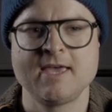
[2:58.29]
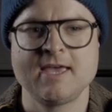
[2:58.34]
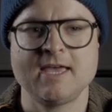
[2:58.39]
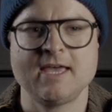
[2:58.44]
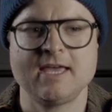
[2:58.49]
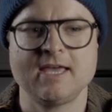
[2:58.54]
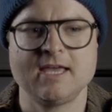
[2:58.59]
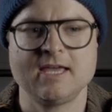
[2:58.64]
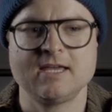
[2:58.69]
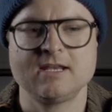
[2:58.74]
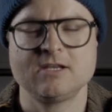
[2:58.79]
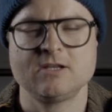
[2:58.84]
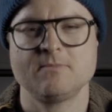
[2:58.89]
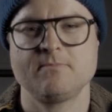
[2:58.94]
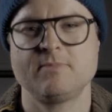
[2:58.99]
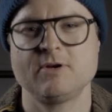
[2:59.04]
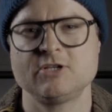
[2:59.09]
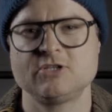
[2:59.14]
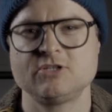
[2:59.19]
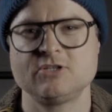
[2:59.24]

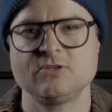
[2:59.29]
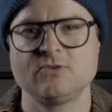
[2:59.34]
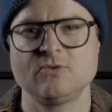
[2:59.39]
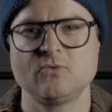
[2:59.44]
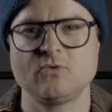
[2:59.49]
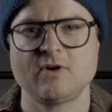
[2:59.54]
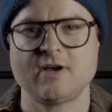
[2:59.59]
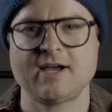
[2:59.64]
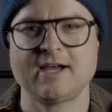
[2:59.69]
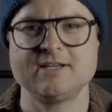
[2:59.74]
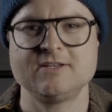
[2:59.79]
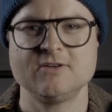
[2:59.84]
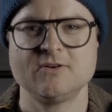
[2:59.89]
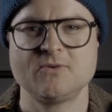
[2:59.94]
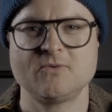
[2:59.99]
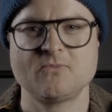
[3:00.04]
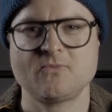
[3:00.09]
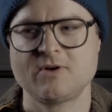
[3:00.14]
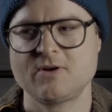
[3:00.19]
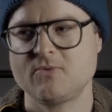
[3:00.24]
But I
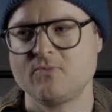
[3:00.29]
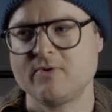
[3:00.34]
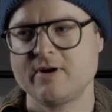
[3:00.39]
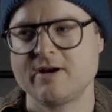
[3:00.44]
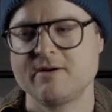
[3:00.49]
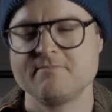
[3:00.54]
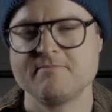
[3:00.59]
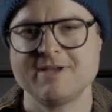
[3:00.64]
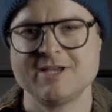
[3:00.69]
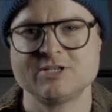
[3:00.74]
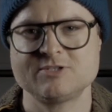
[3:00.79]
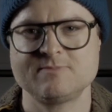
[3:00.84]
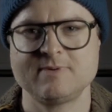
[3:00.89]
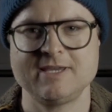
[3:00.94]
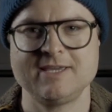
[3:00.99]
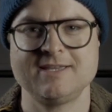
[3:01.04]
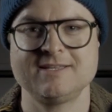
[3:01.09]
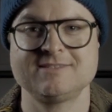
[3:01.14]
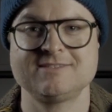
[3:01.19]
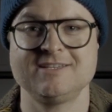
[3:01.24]
don't want to wear mesh
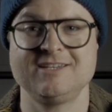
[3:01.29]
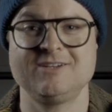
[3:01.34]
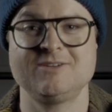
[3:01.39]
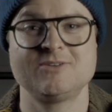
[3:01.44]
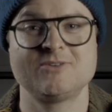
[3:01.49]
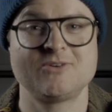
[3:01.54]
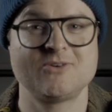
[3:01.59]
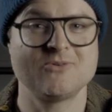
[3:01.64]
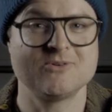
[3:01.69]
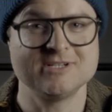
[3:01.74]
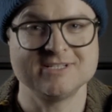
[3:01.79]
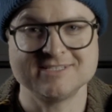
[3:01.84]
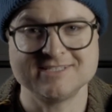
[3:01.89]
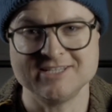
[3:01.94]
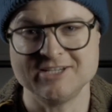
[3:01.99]
pants like going to see